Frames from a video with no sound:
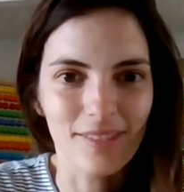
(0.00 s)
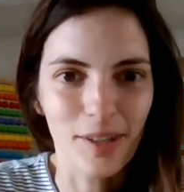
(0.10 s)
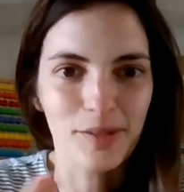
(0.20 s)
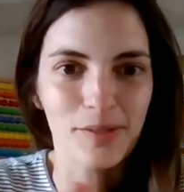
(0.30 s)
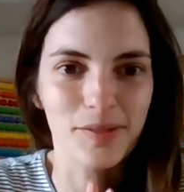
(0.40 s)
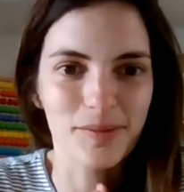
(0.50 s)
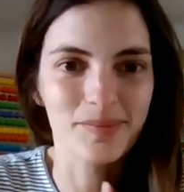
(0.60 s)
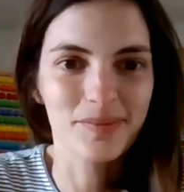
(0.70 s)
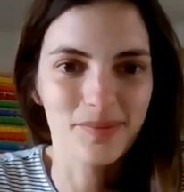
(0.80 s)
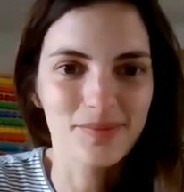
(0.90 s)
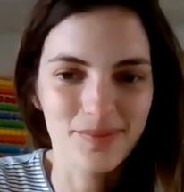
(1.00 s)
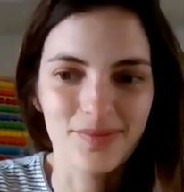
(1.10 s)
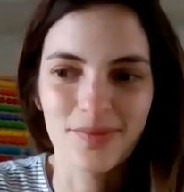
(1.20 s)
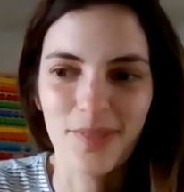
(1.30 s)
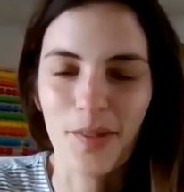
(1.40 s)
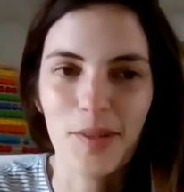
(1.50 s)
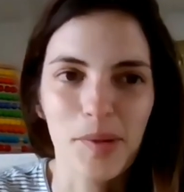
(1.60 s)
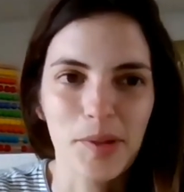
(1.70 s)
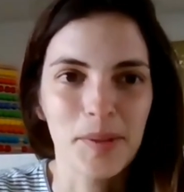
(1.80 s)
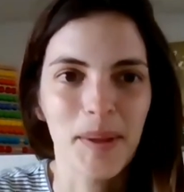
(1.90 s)
Of
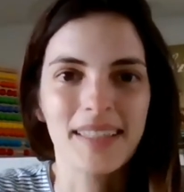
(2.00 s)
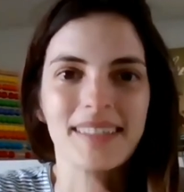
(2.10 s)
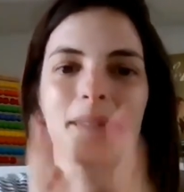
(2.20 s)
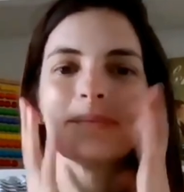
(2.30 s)
small space, yeah.